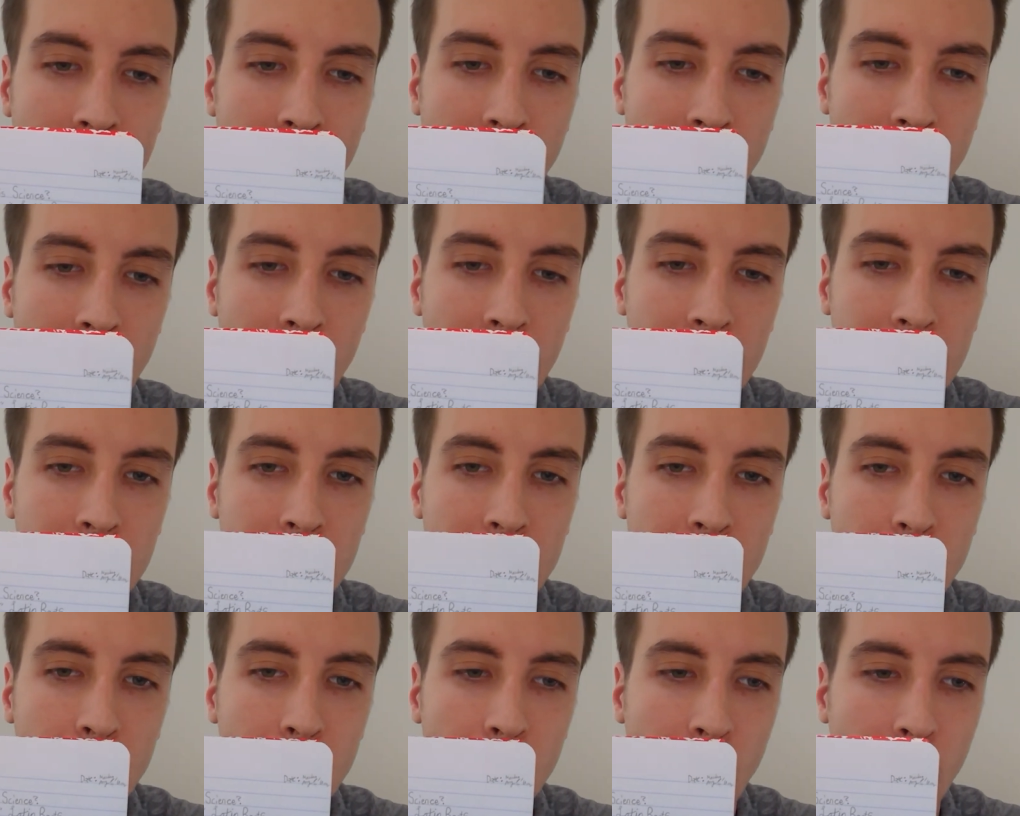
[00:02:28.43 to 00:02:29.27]
on
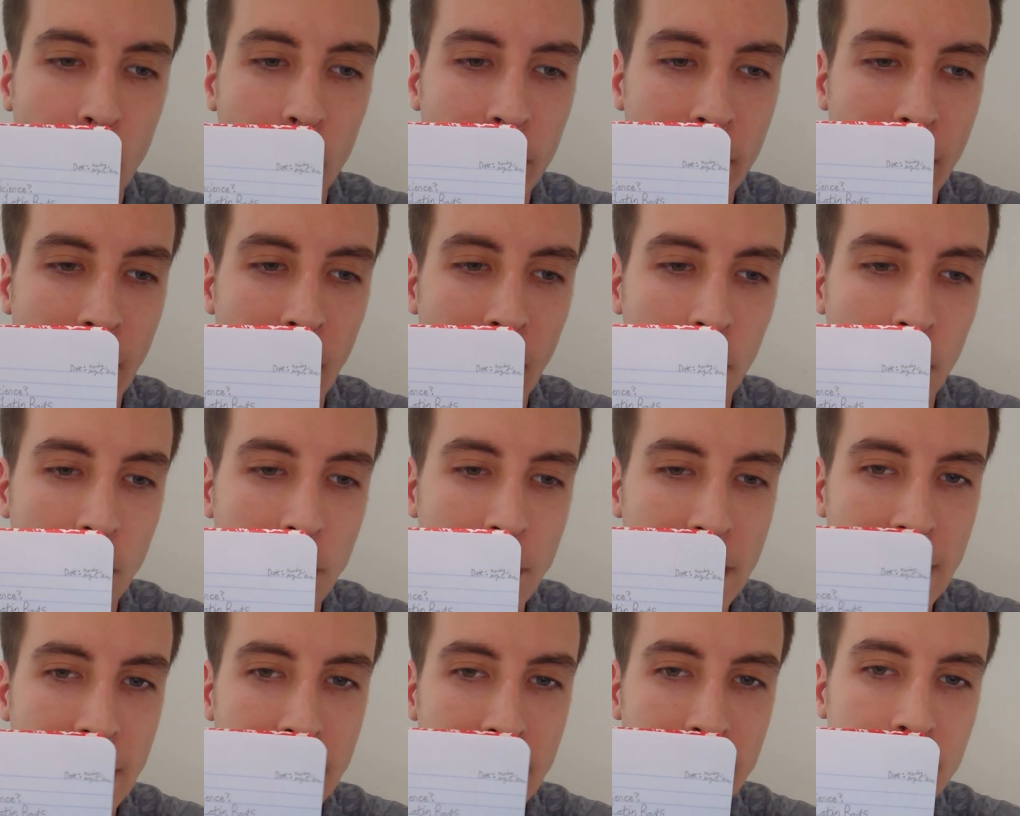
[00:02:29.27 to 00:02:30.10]
what would help
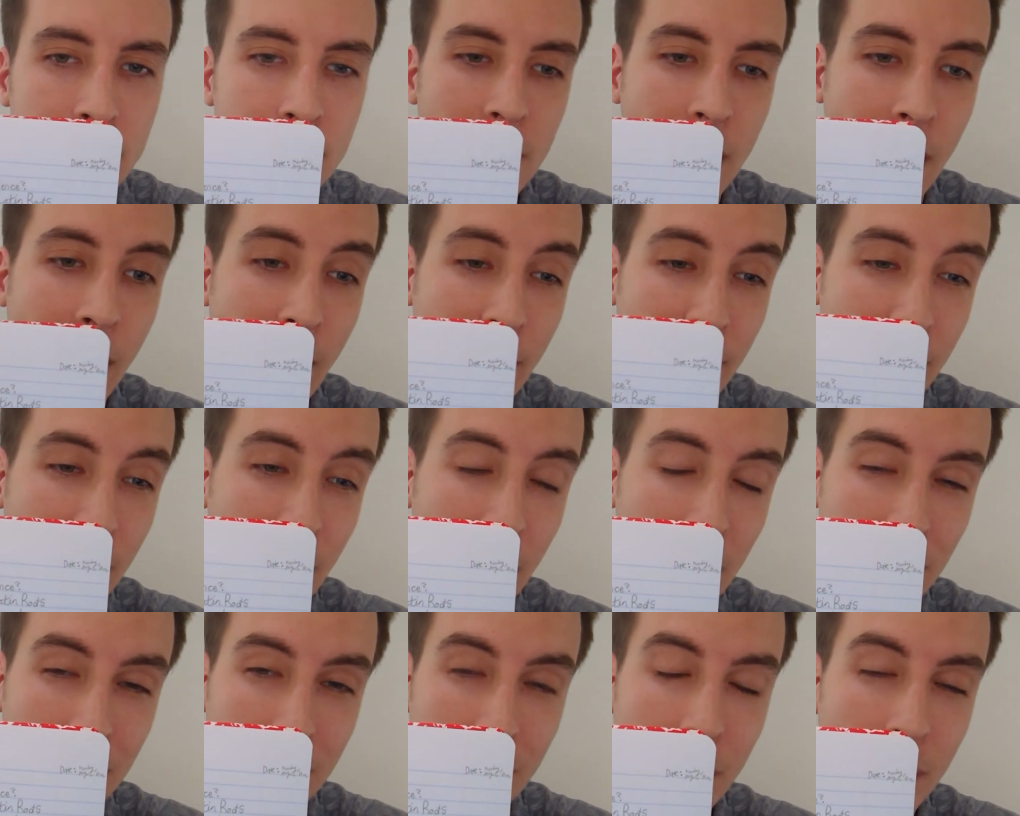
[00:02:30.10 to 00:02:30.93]
me. I've
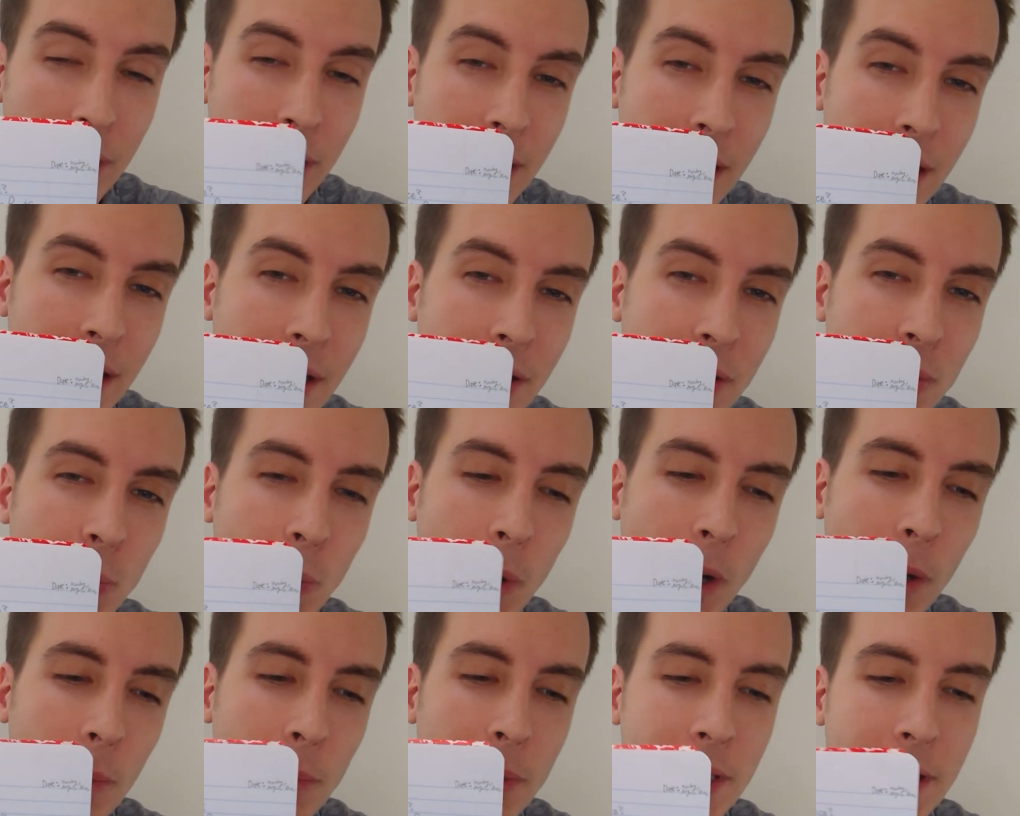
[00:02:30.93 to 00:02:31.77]
color coded it as
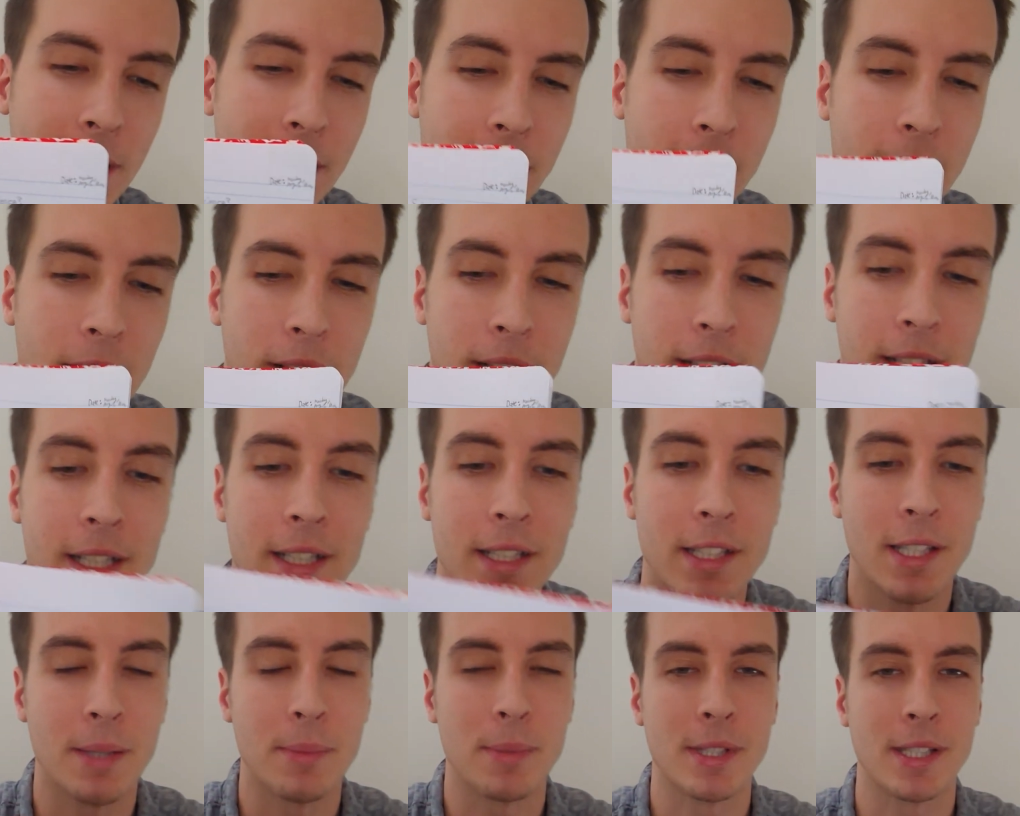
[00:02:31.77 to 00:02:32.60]
well because there
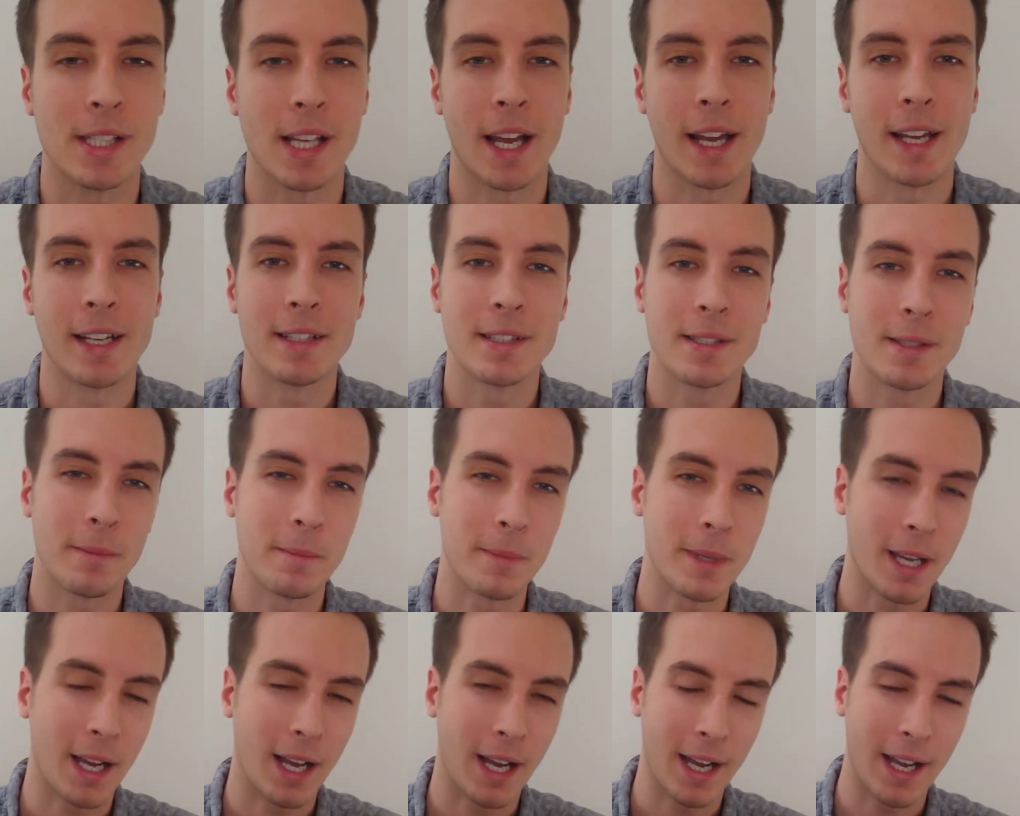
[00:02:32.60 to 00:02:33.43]
is some science
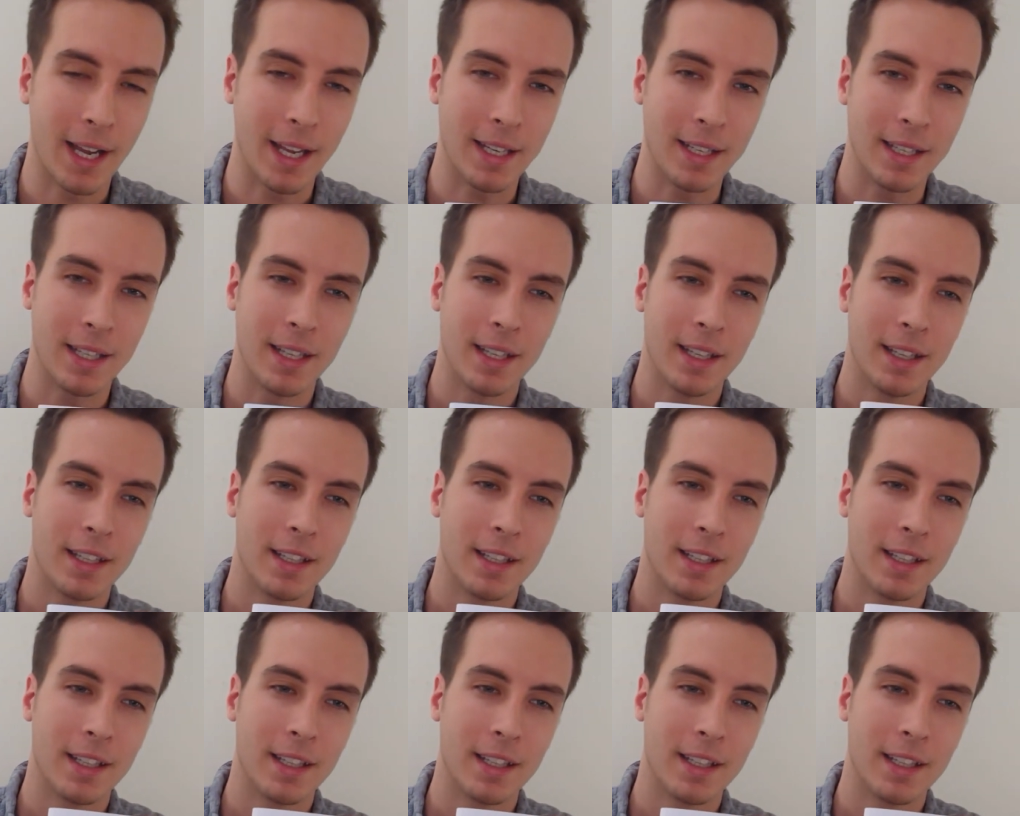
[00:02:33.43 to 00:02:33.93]
behind